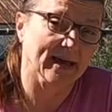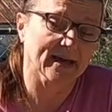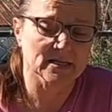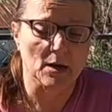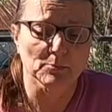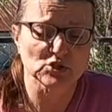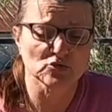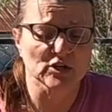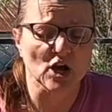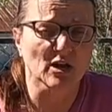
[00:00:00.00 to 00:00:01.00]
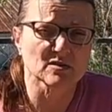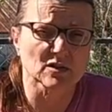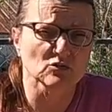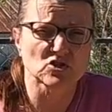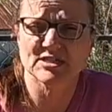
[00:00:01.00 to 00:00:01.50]
that. But you can
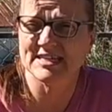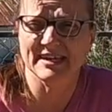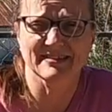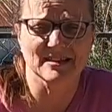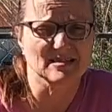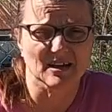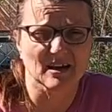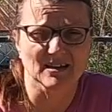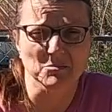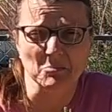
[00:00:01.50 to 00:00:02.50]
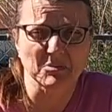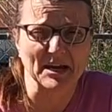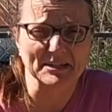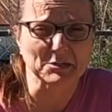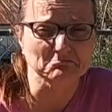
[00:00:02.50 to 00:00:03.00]
also just take these and cut them and
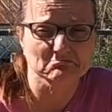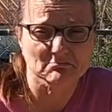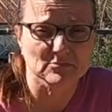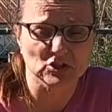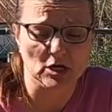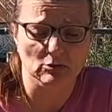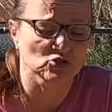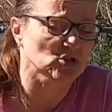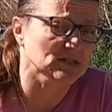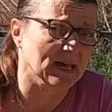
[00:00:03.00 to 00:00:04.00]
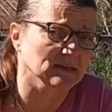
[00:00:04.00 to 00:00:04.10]
plant them, you know, just